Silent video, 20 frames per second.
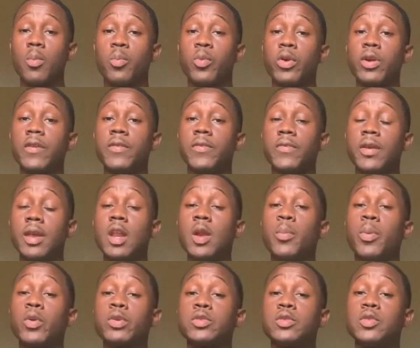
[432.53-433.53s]
brief
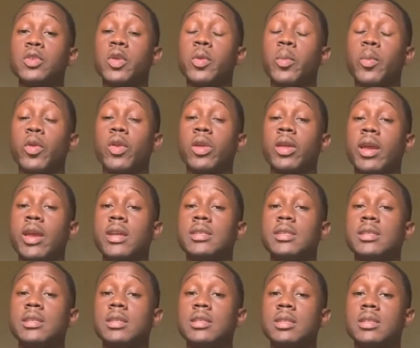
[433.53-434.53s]
interpersonal
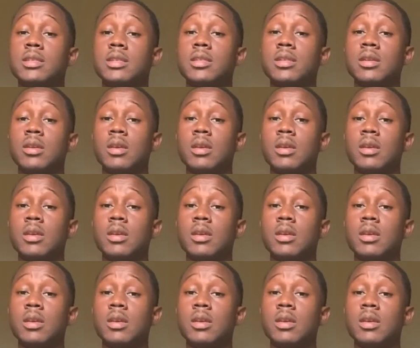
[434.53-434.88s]
communications